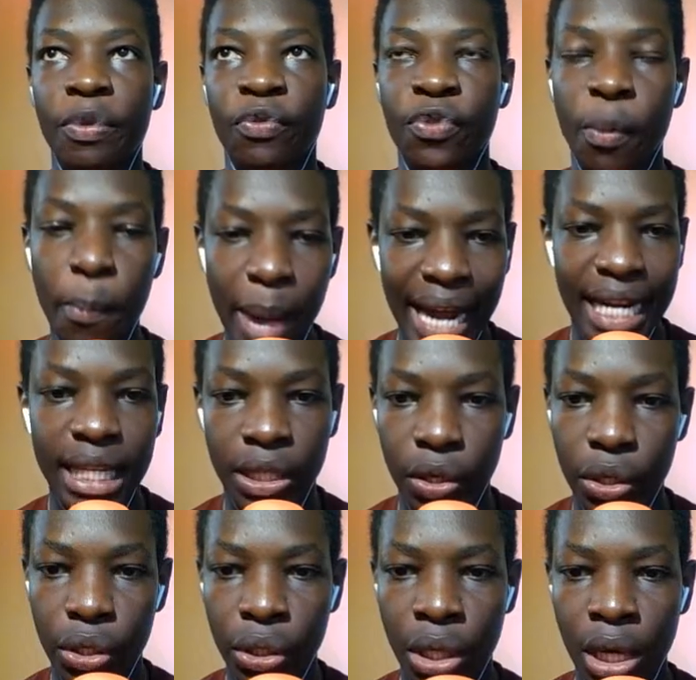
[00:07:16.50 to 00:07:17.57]

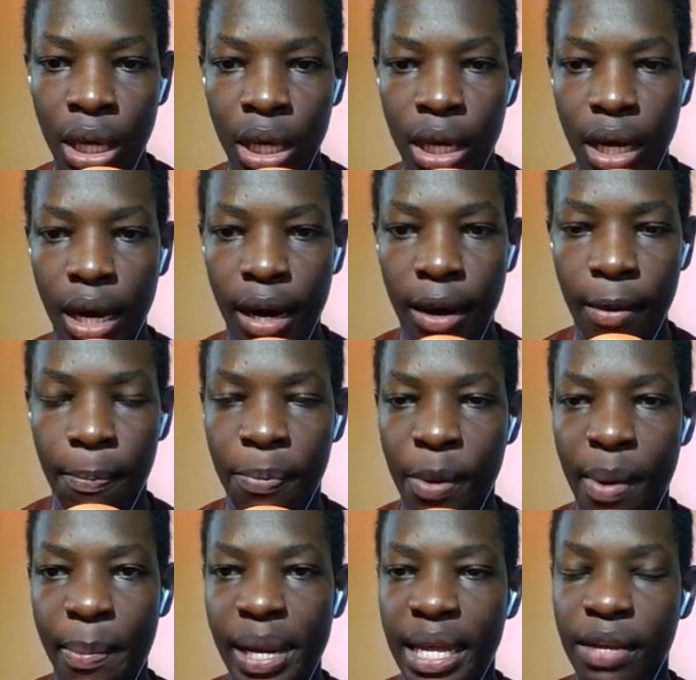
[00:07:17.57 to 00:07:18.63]
Madison,
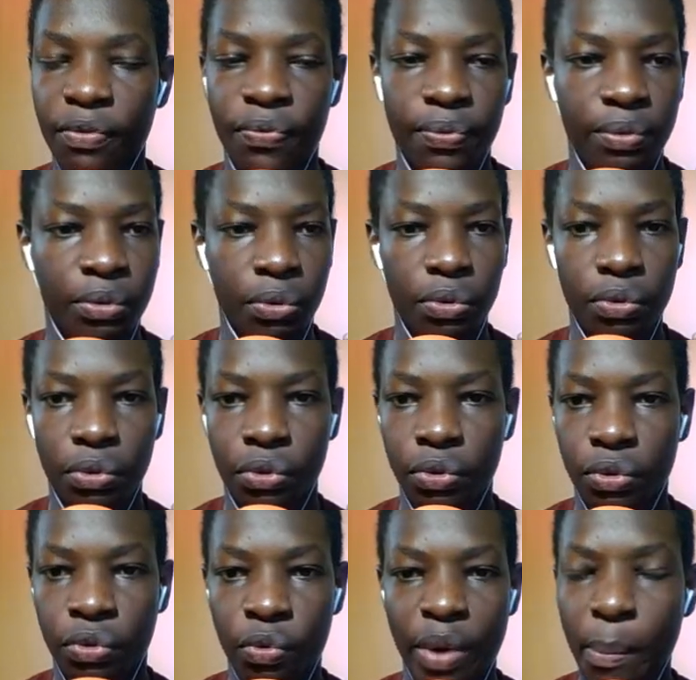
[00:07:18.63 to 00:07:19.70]
probably
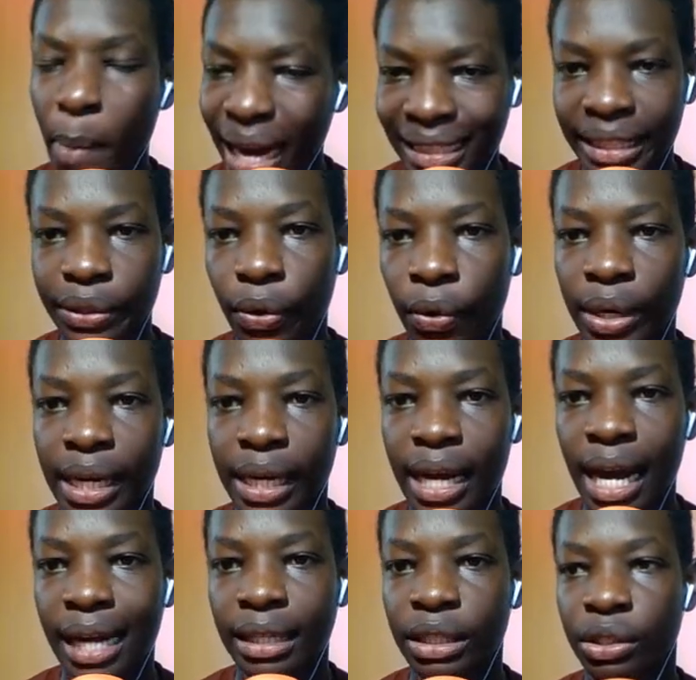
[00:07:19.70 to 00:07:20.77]
to a Martin
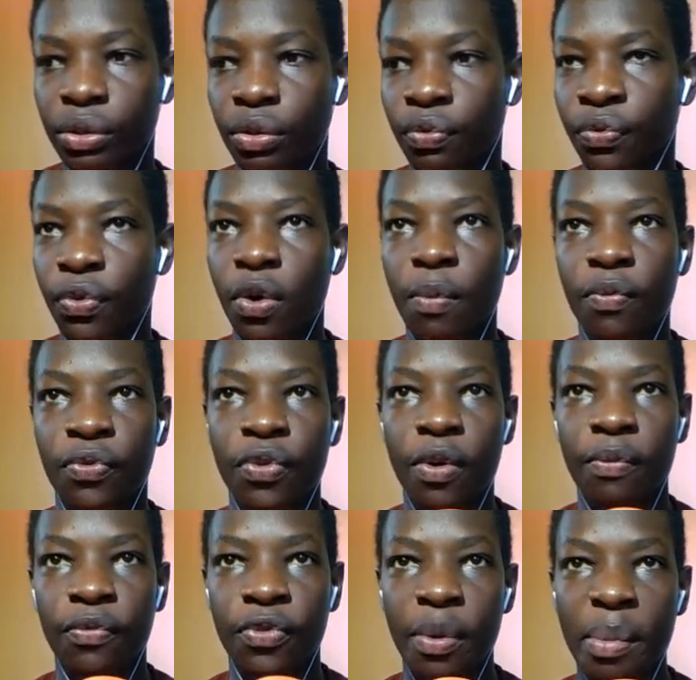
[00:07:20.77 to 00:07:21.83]
Odegaard, from
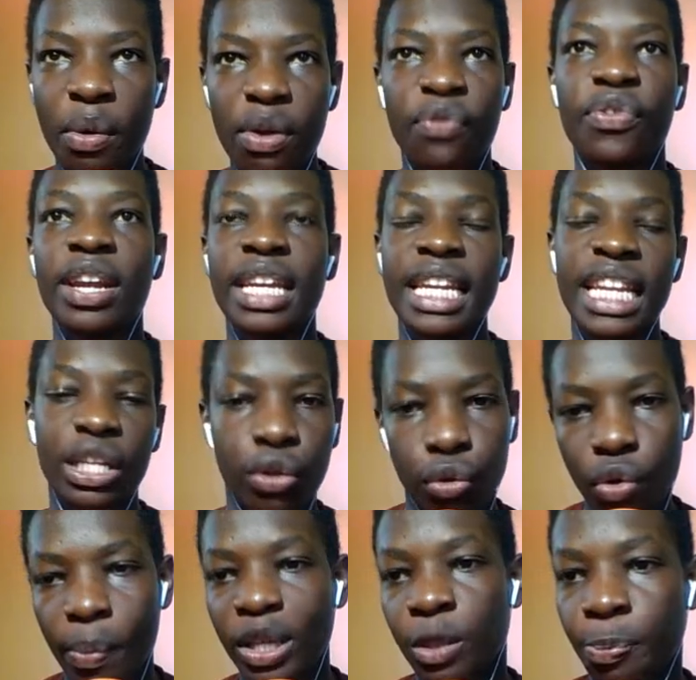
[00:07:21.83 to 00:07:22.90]
a Wilfred Ndidi to
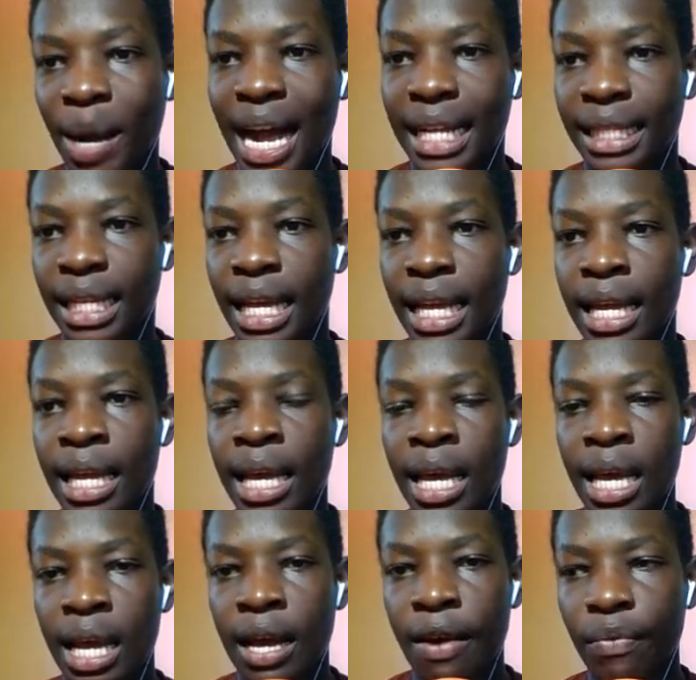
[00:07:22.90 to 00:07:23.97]
Thomas Partey,
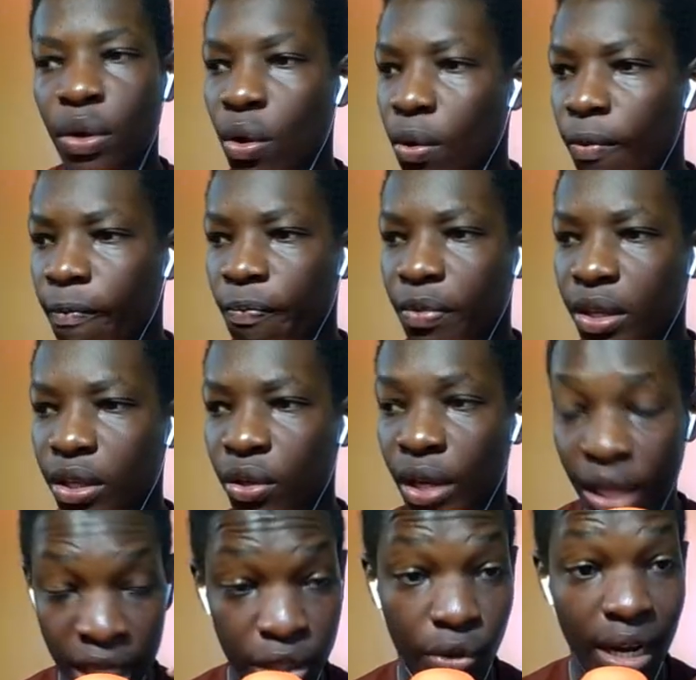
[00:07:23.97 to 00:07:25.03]
you know,
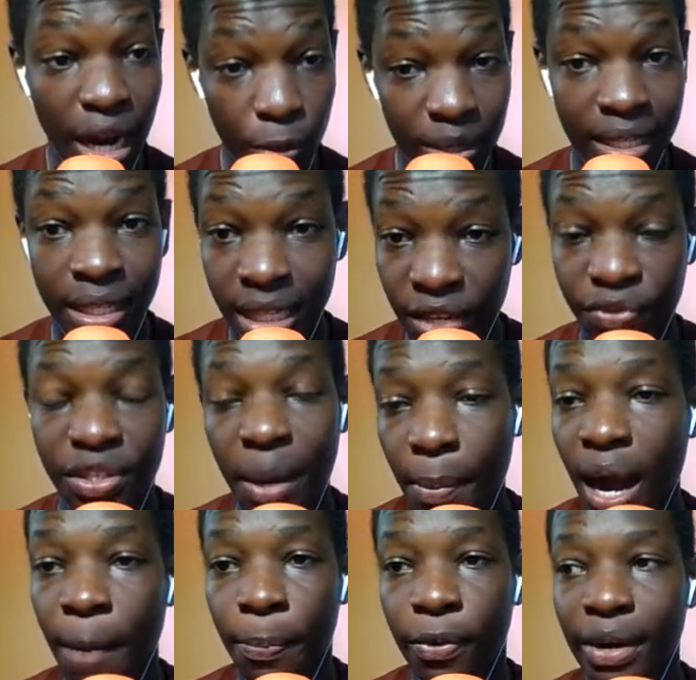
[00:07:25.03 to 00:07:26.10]
he's going to receive some
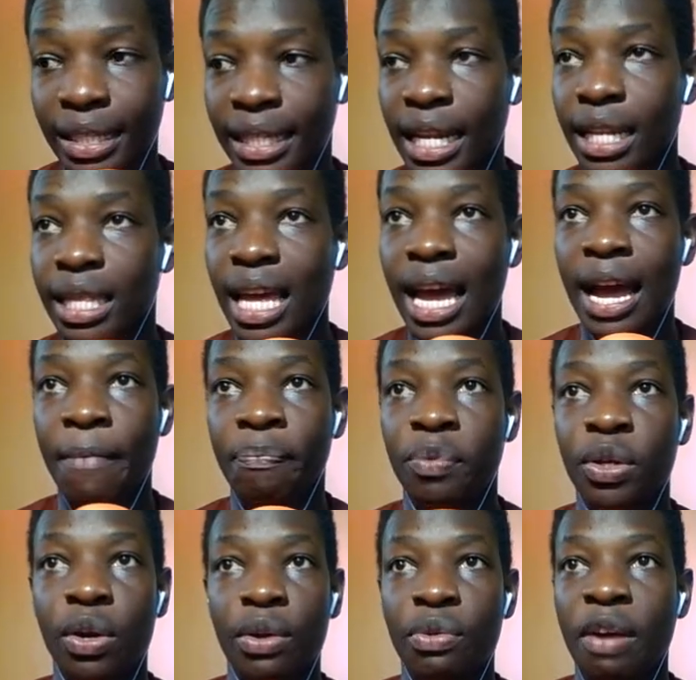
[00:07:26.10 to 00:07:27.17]
upgrades in there.
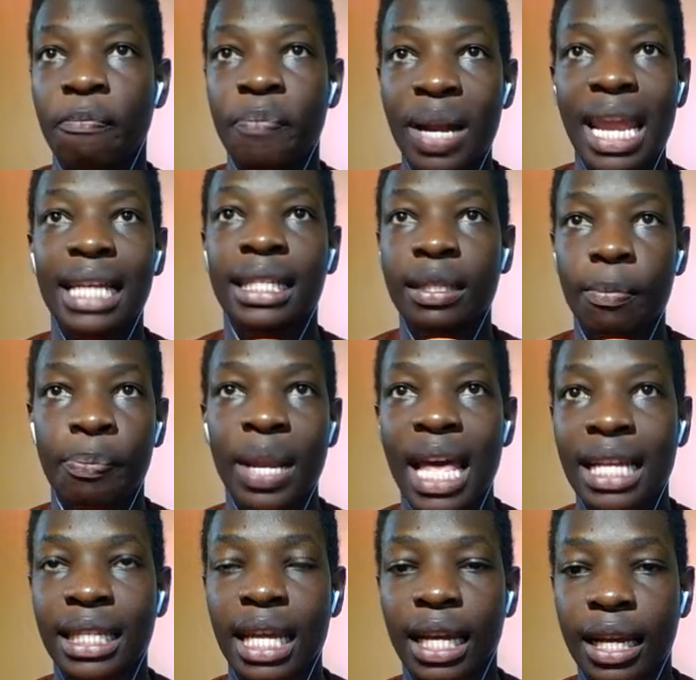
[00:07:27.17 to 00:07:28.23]
You know, you have players
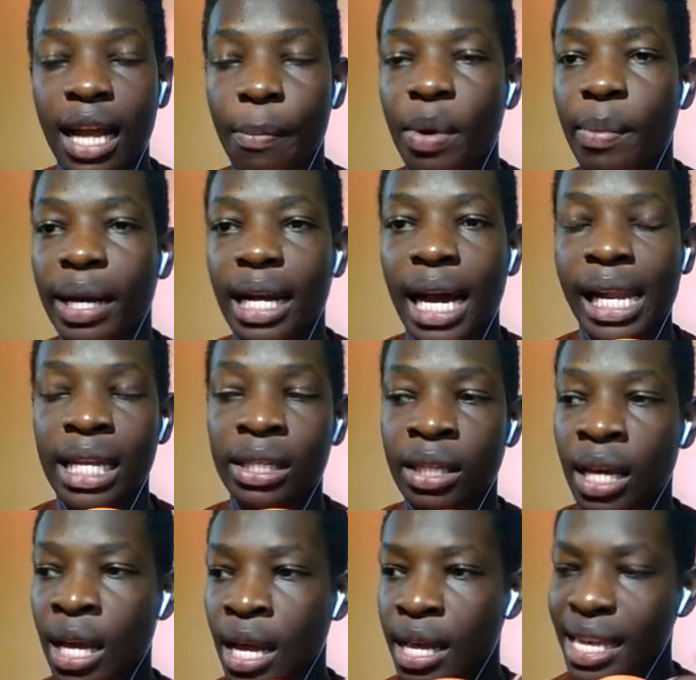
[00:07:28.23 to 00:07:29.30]
like Gabriel Magalhaes.
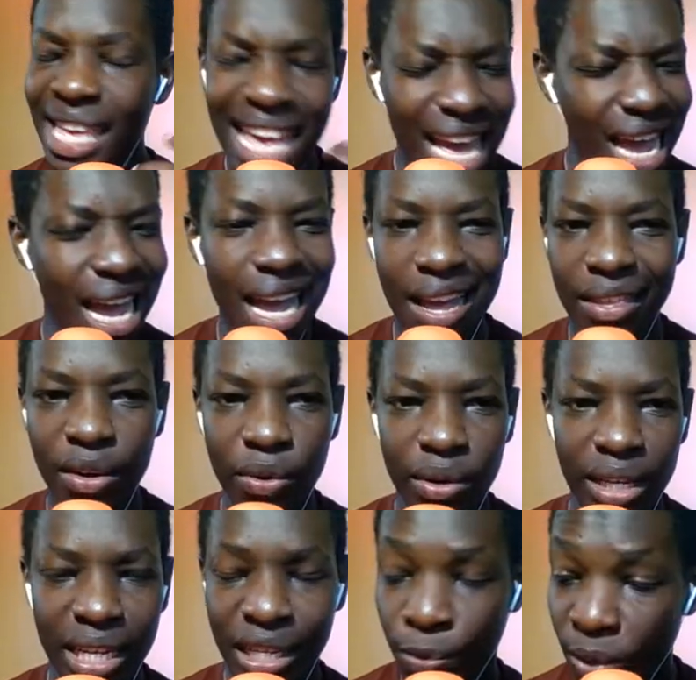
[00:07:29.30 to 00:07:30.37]
Yeah, you know,
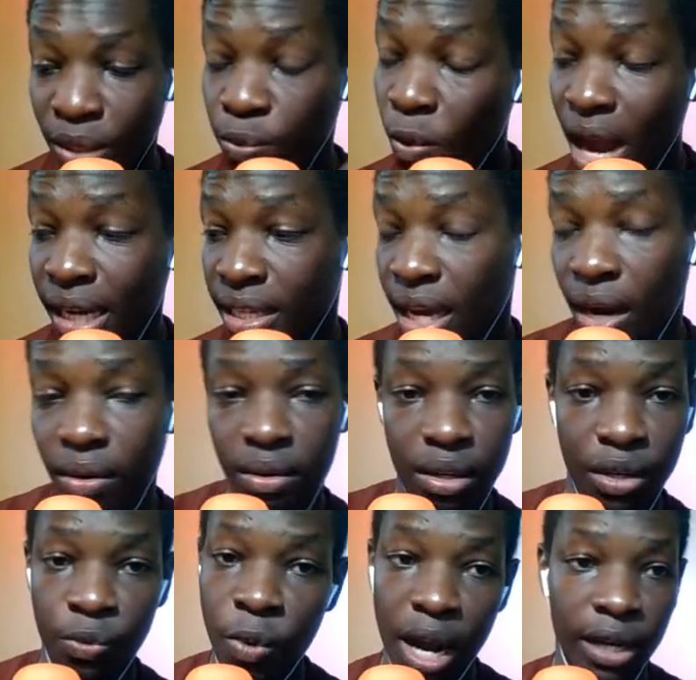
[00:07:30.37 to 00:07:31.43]
it works out.
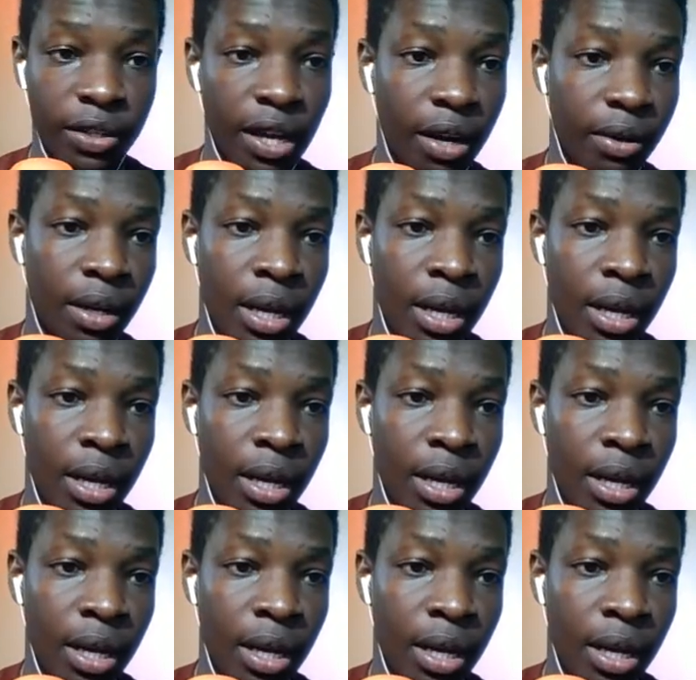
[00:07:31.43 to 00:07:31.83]
It works out.